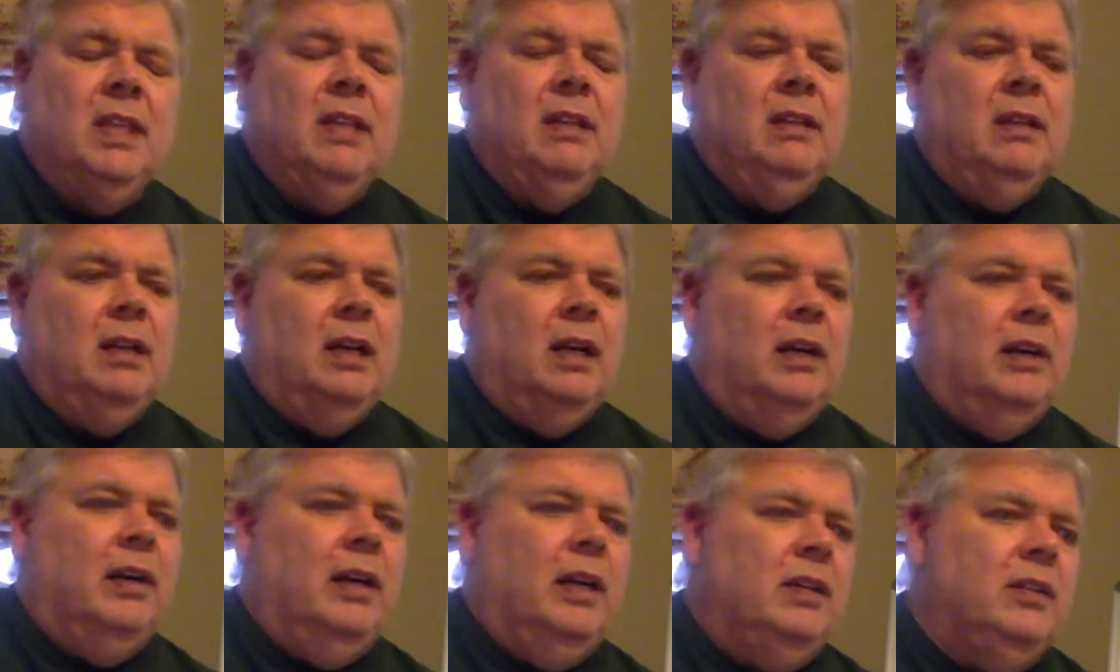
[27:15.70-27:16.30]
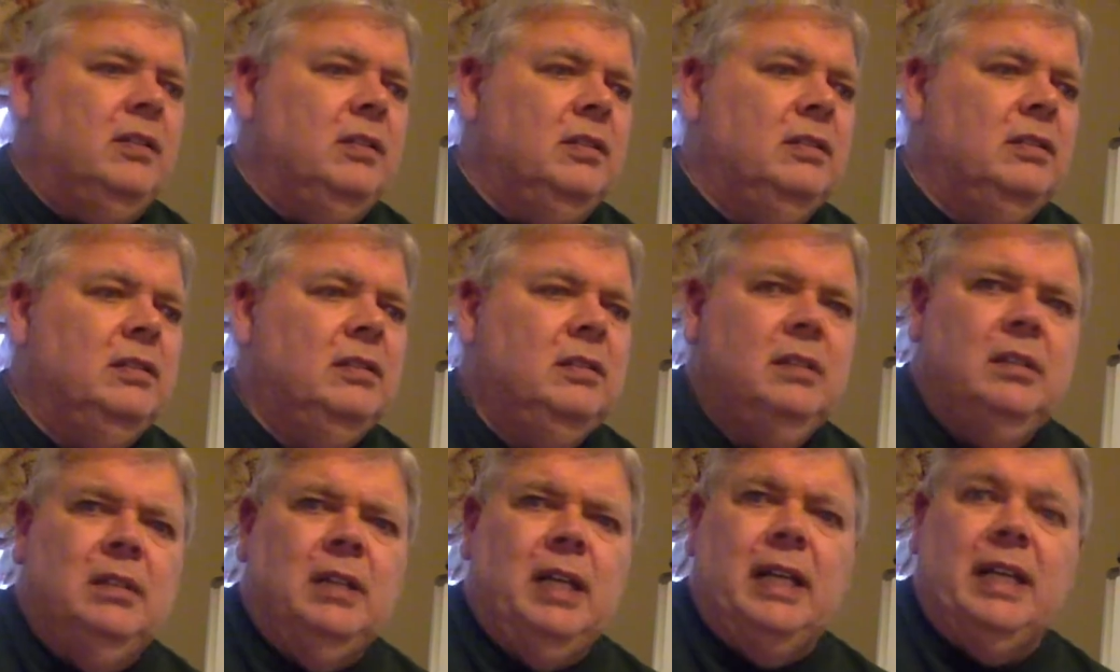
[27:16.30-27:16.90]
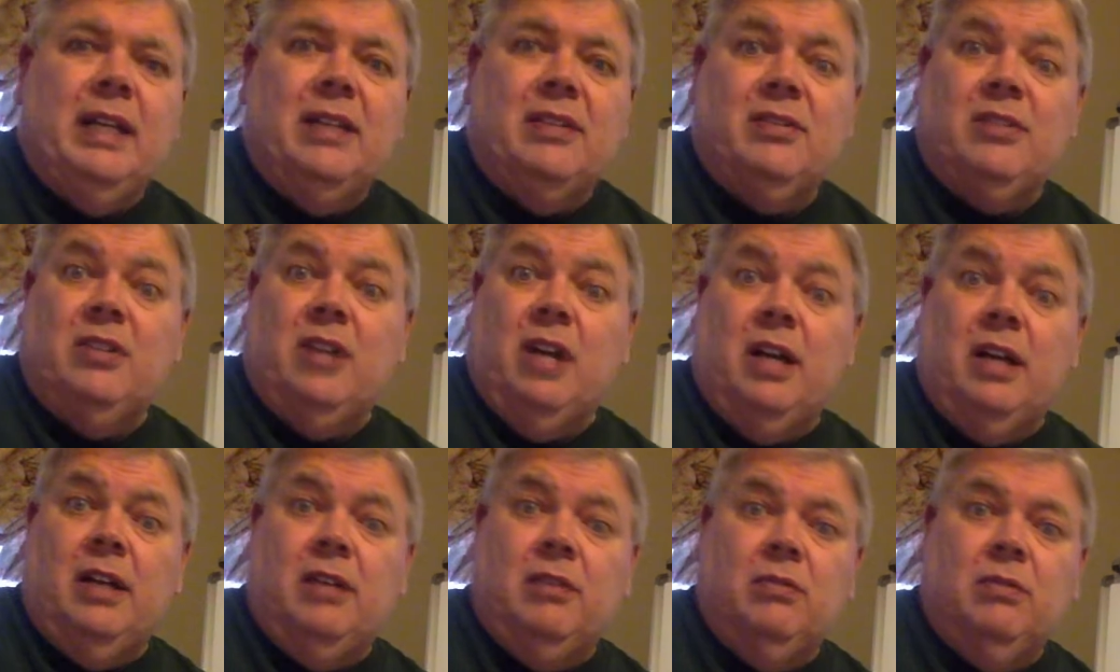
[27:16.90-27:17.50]
All right. I guess
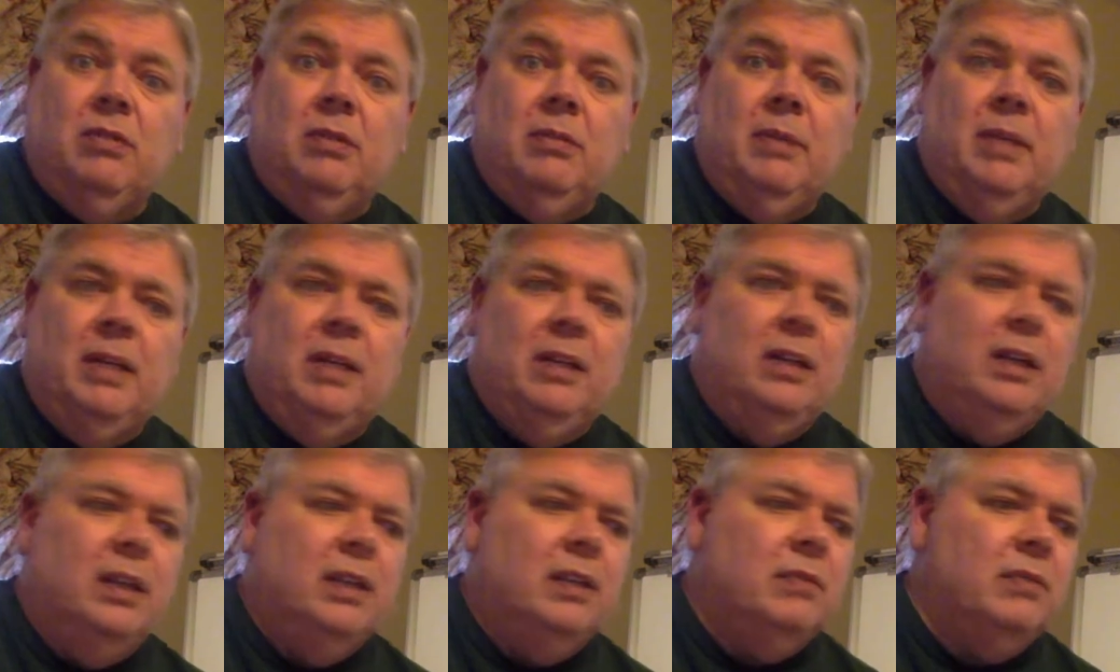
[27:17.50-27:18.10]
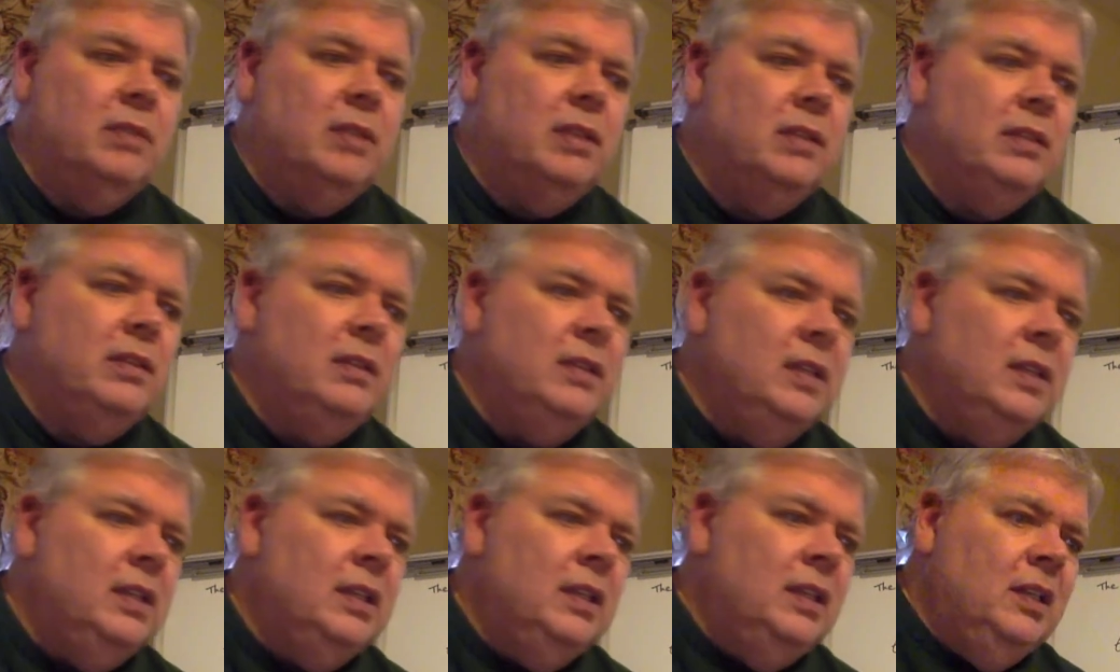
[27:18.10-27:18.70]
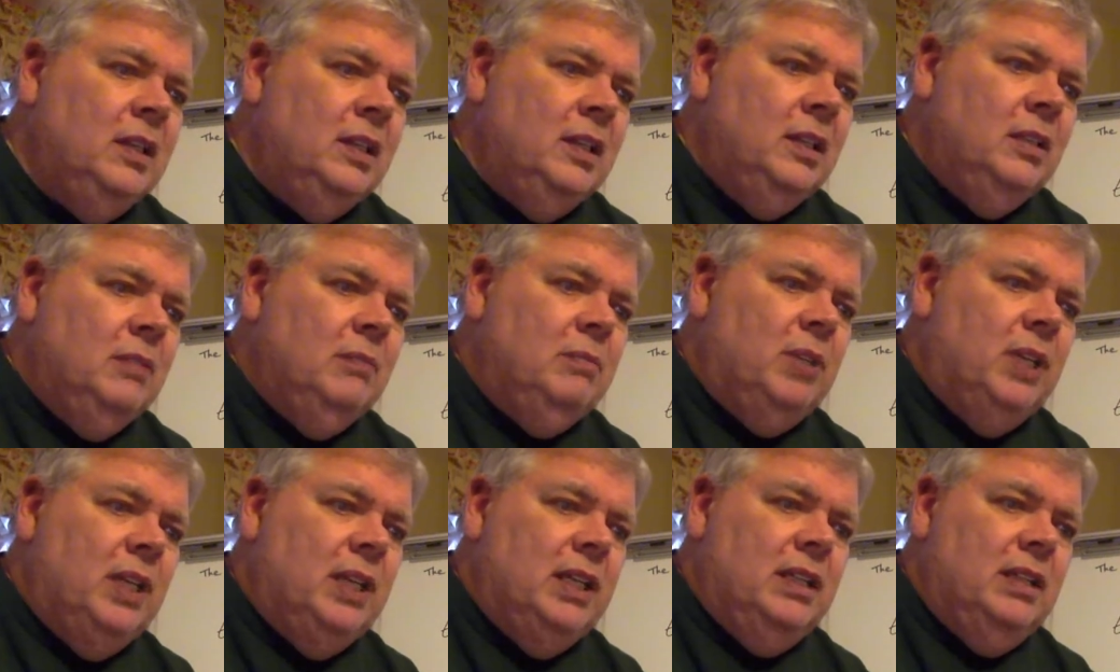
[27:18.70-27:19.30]
Dodge would have been another one.
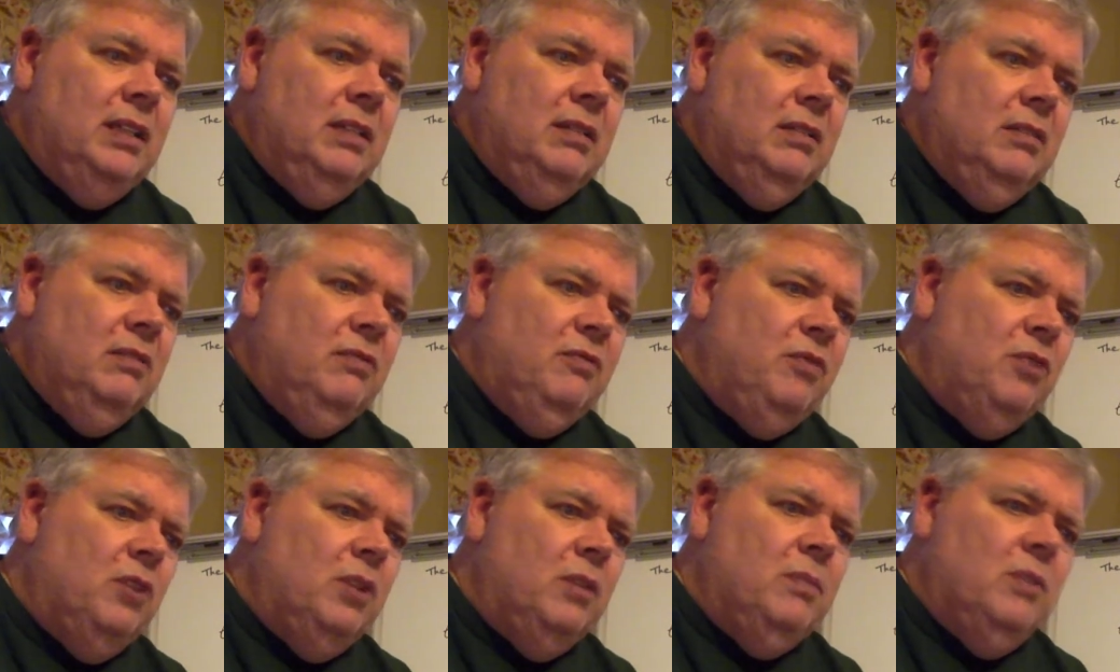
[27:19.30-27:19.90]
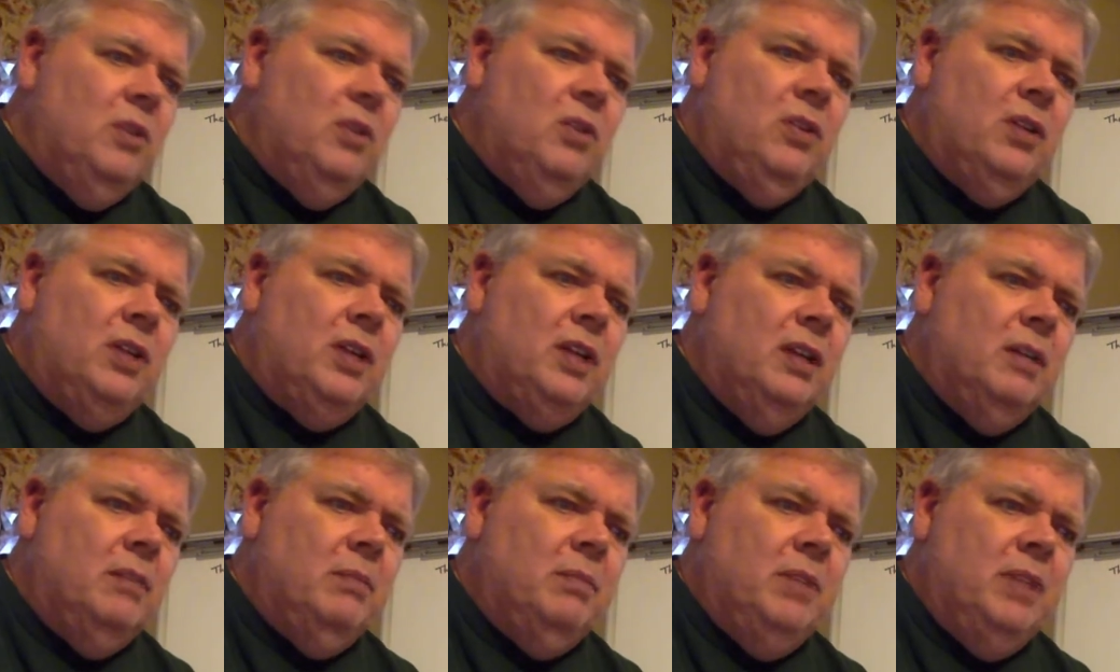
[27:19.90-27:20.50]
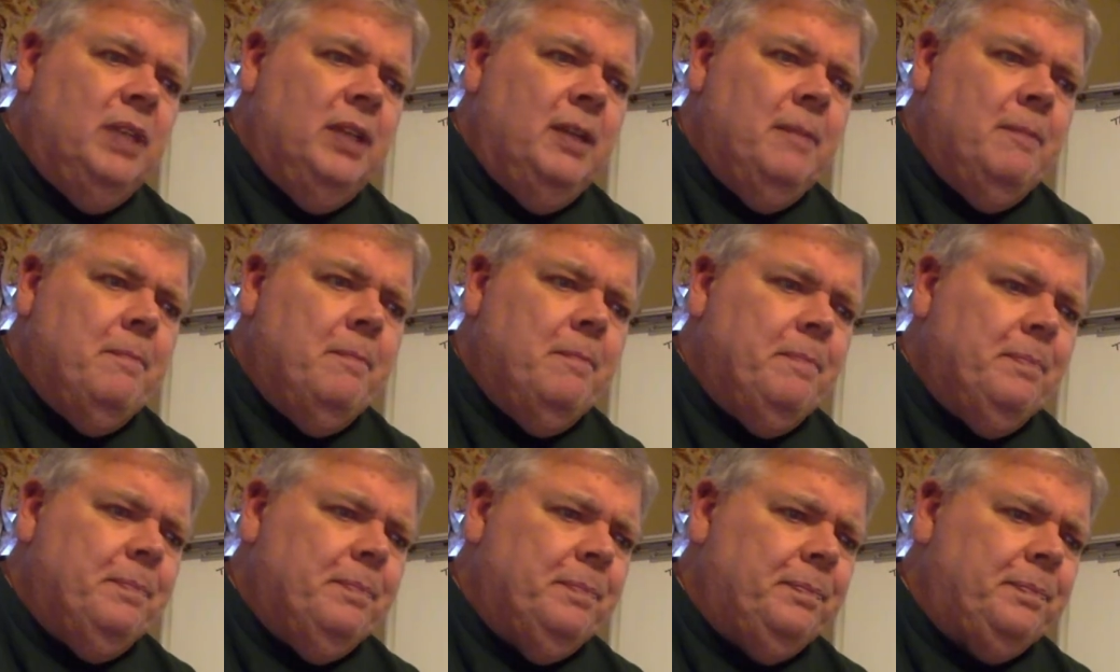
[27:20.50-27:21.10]
But Ford Motor Company,
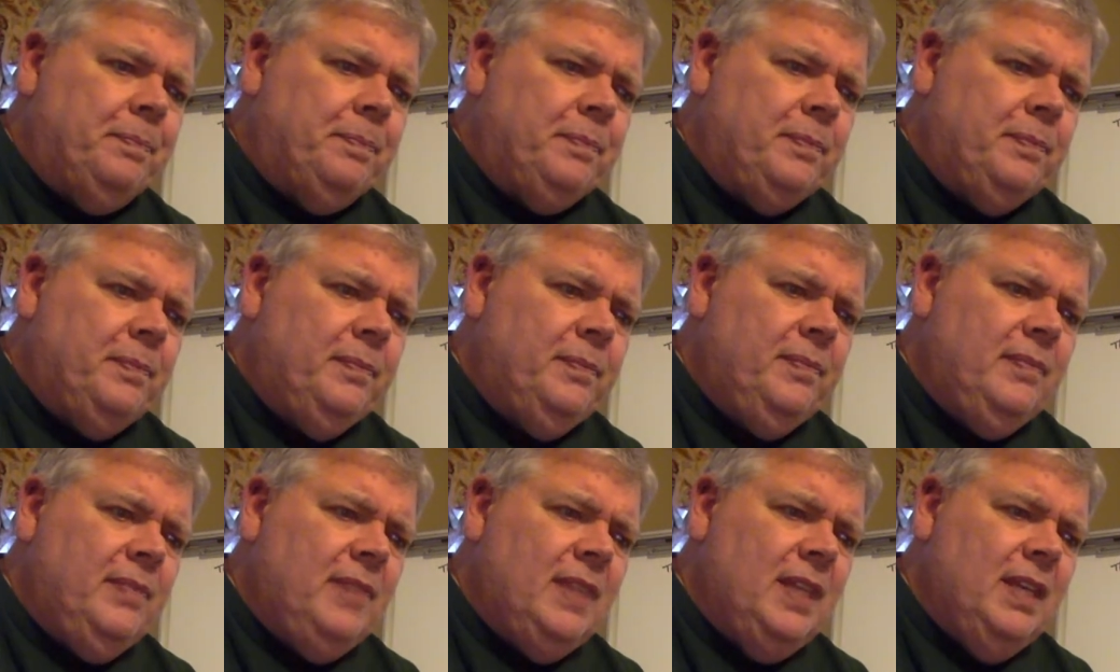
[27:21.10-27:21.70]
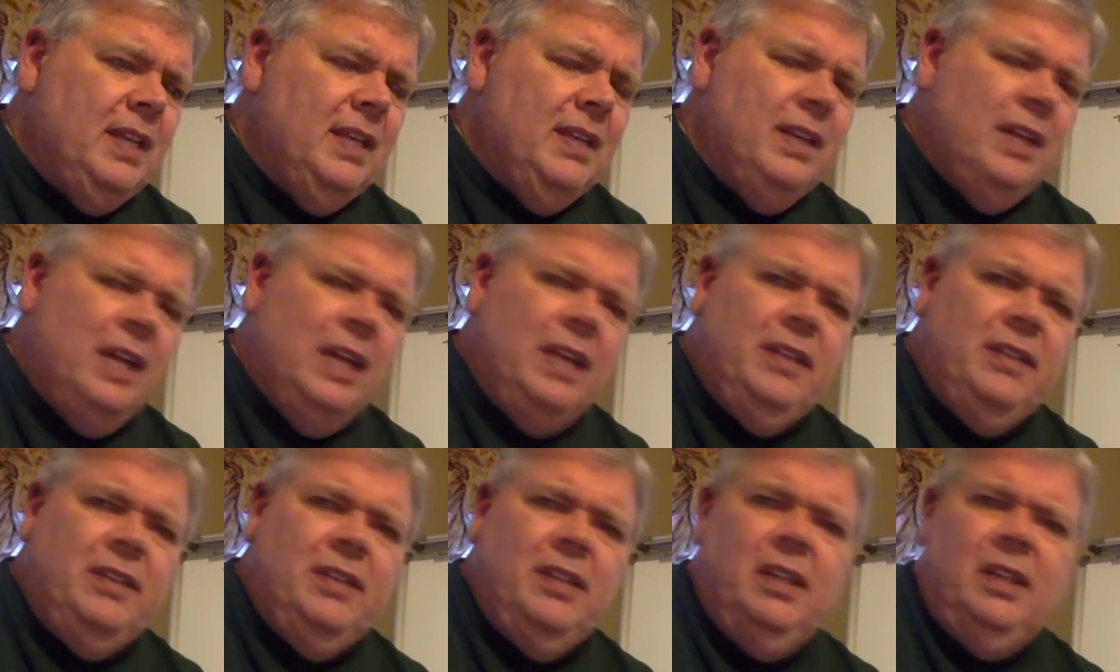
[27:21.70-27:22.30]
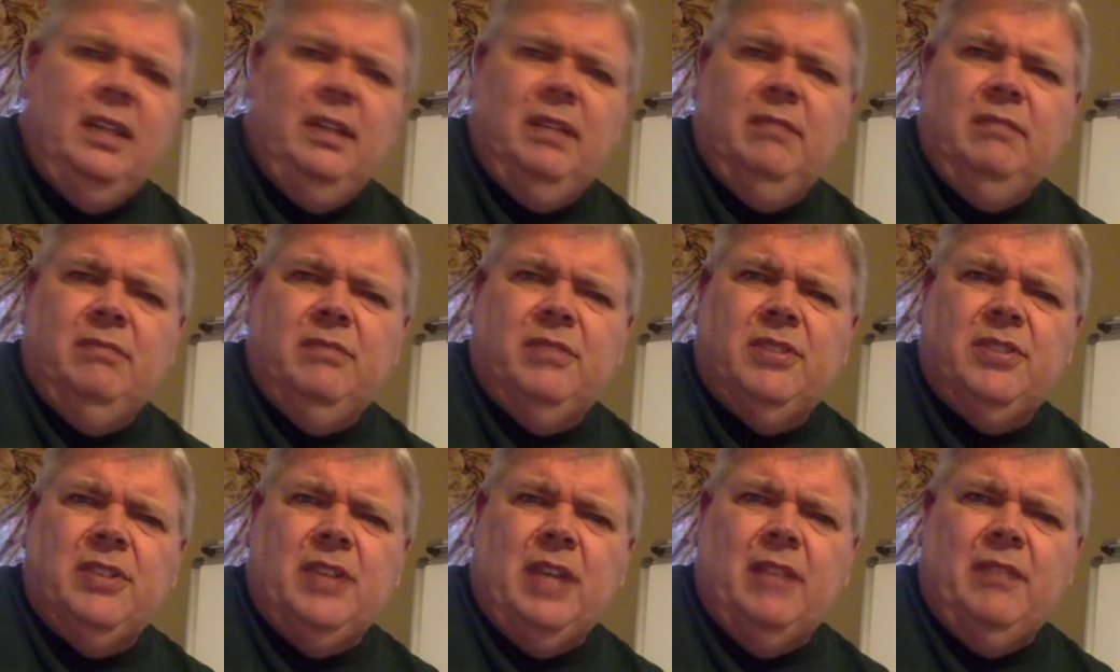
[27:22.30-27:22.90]

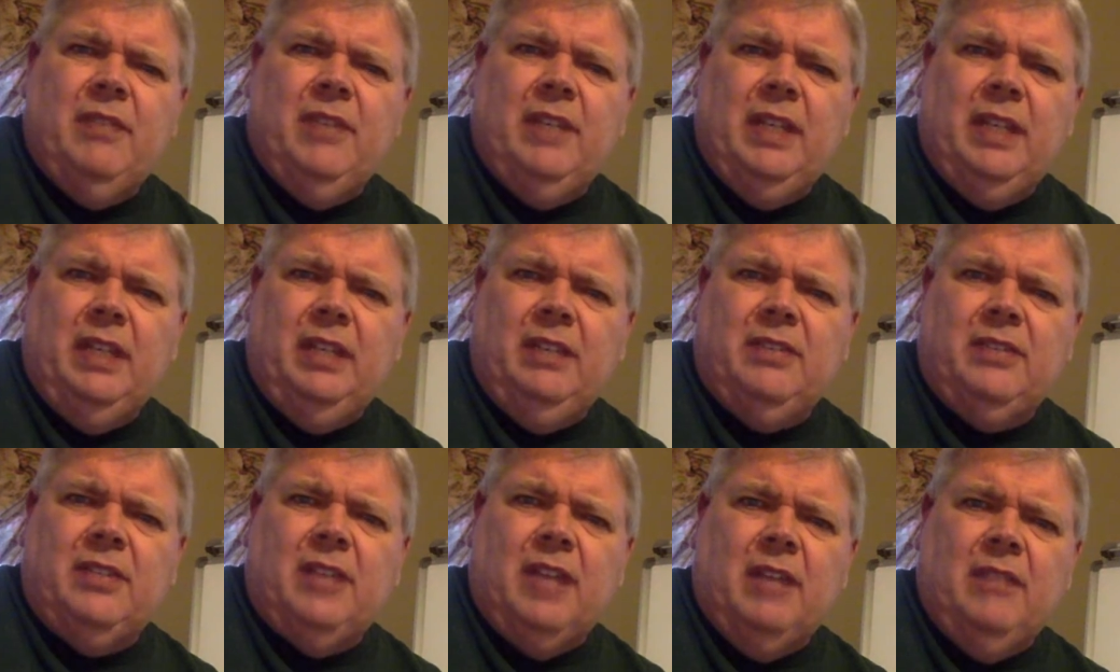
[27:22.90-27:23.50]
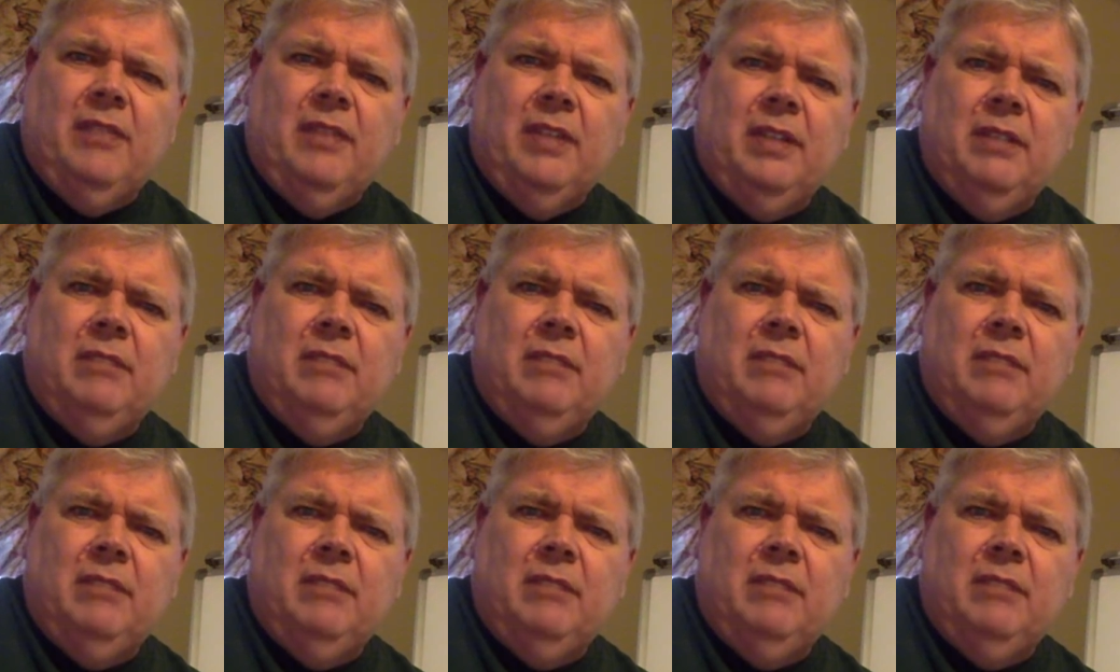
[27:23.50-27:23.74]
1977,